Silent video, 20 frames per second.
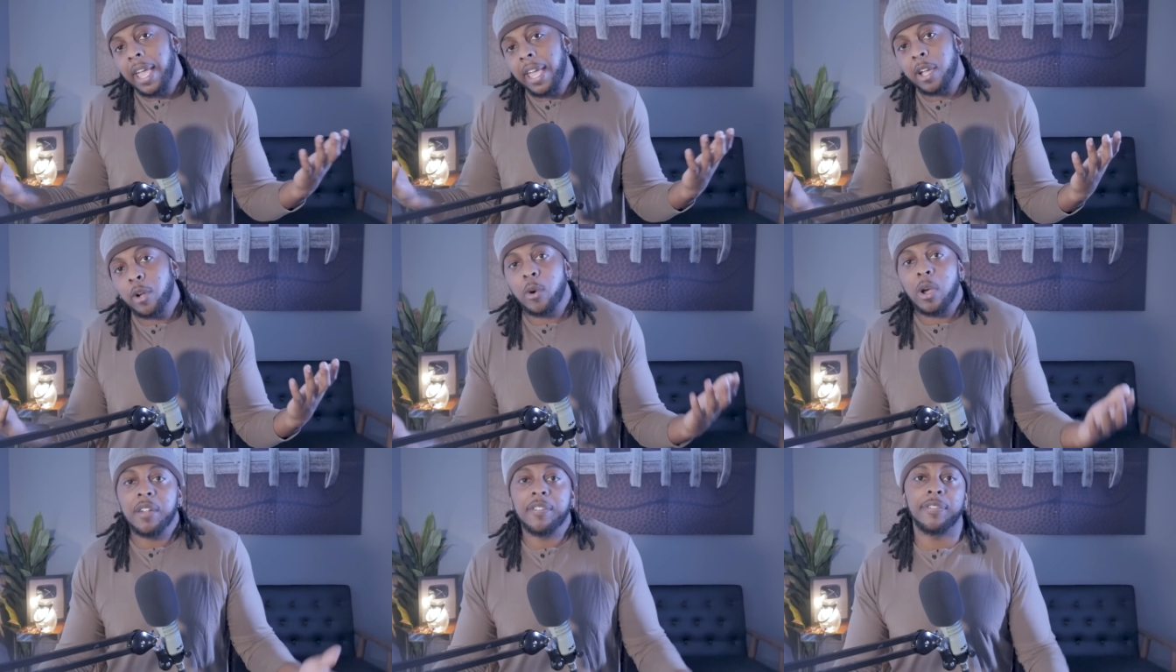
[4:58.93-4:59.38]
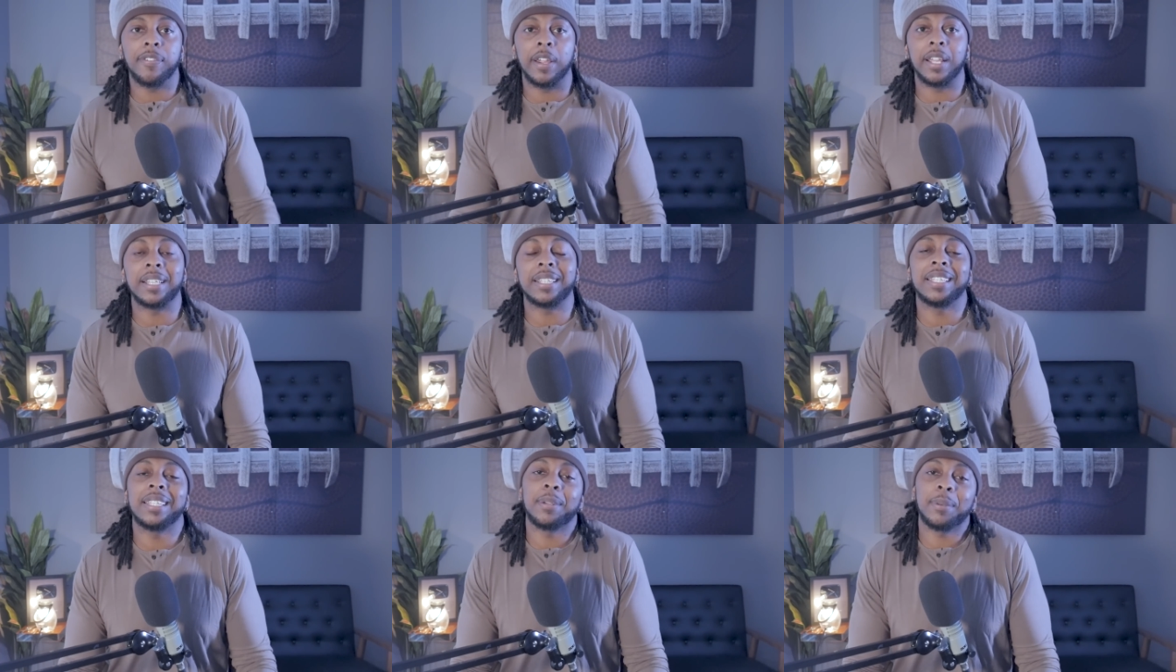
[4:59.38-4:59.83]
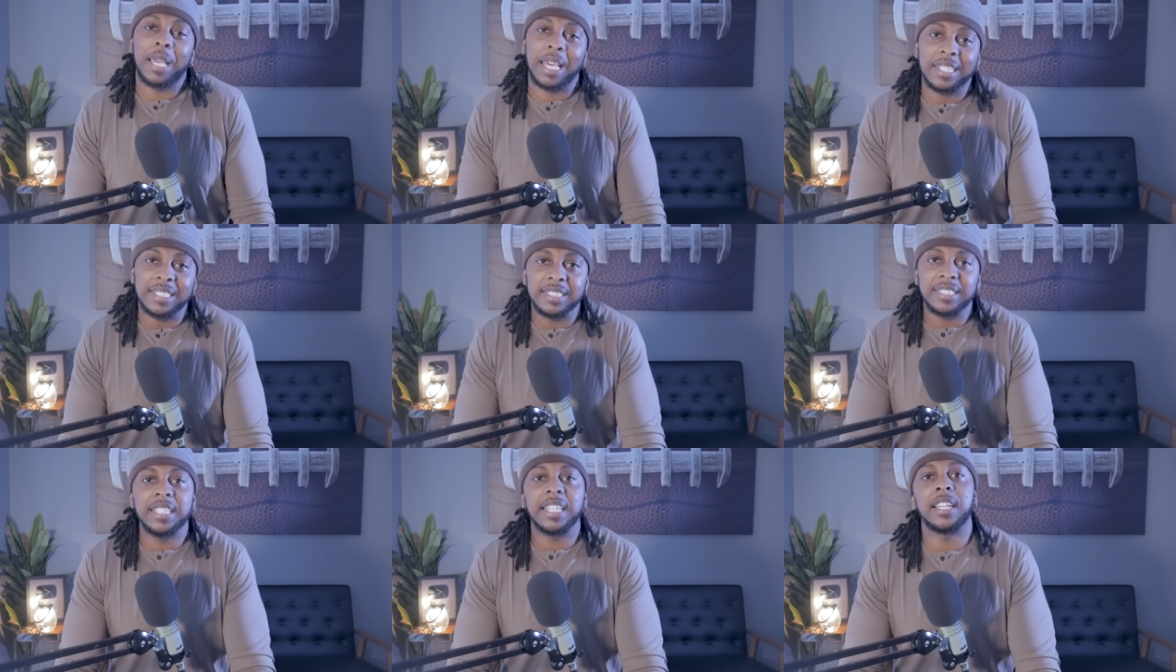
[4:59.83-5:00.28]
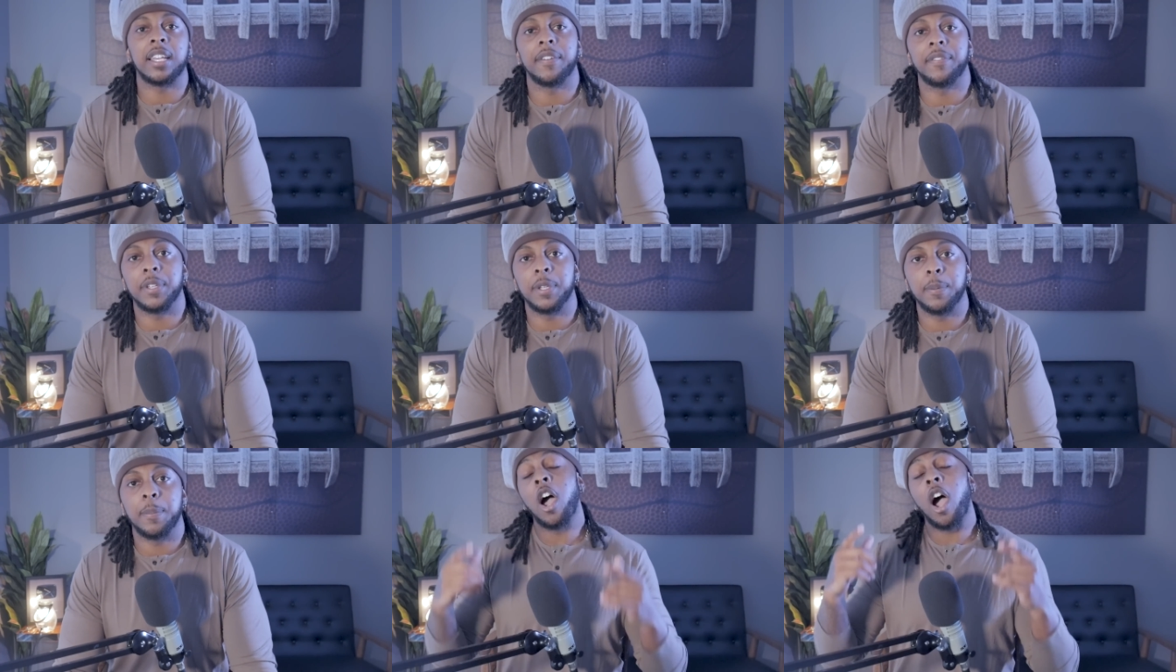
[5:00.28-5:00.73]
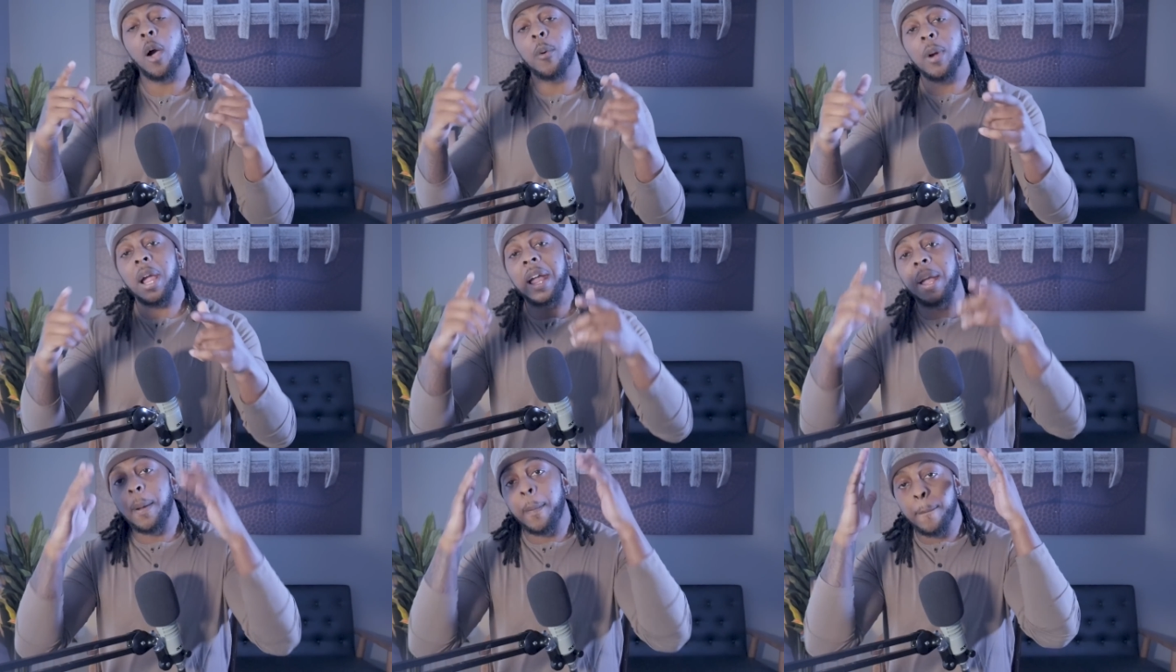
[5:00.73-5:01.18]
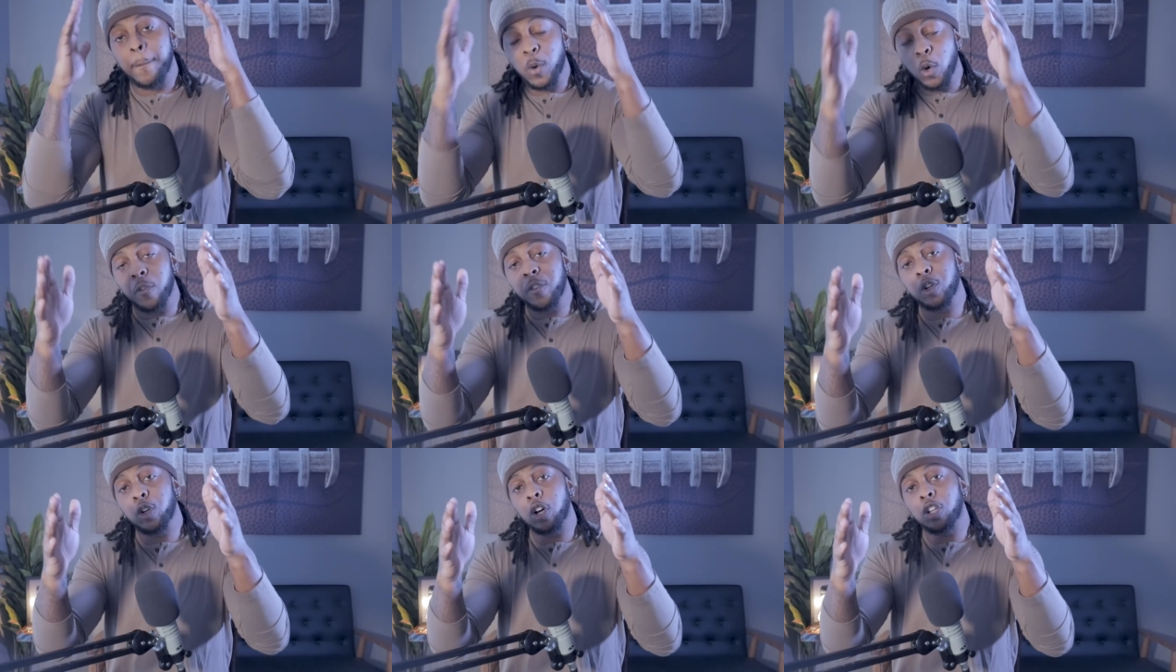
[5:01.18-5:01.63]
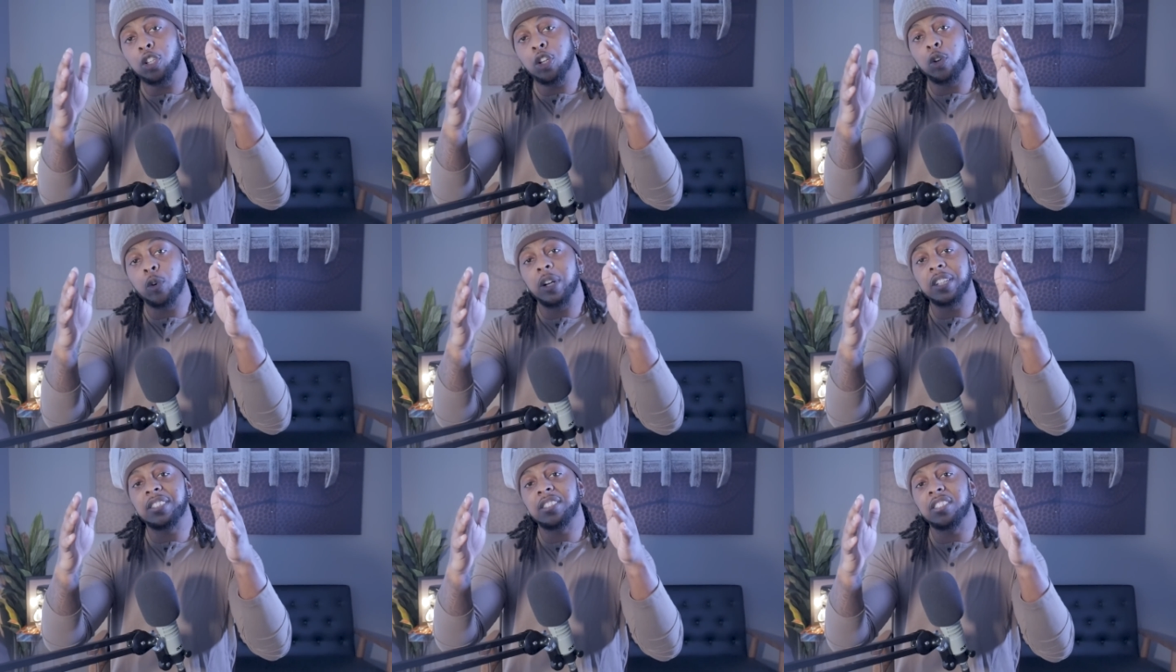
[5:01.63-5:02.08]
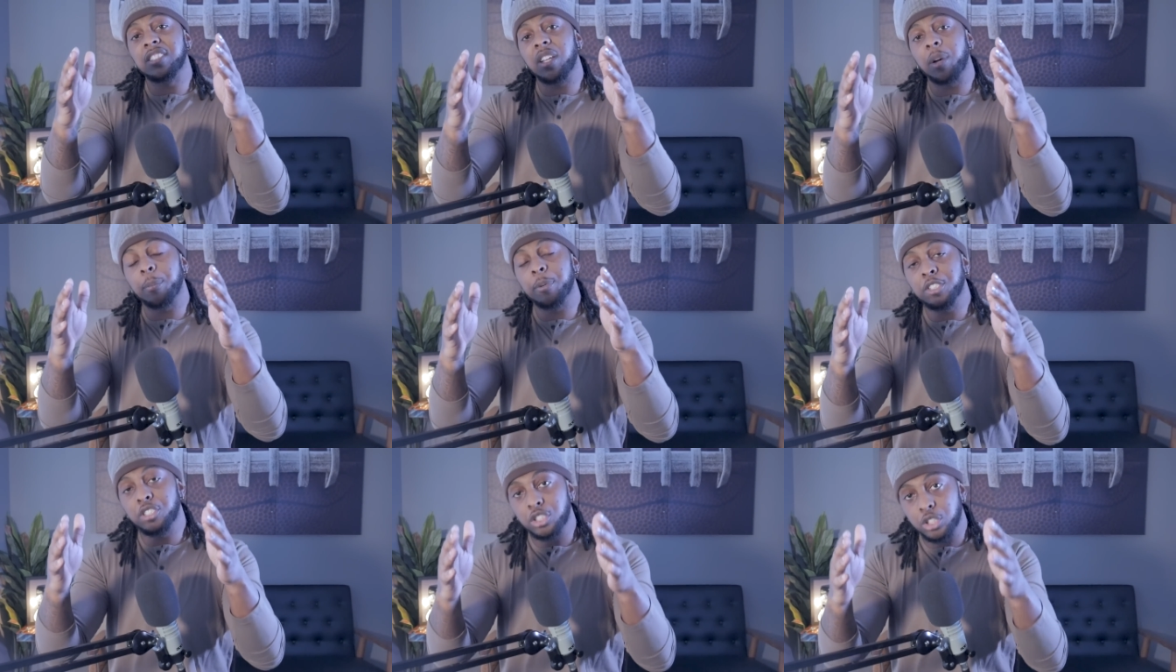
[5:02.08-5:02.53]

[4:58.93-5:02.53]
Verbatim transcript: And quite frankly, I'm kind of sick of it. All right, moving on to question number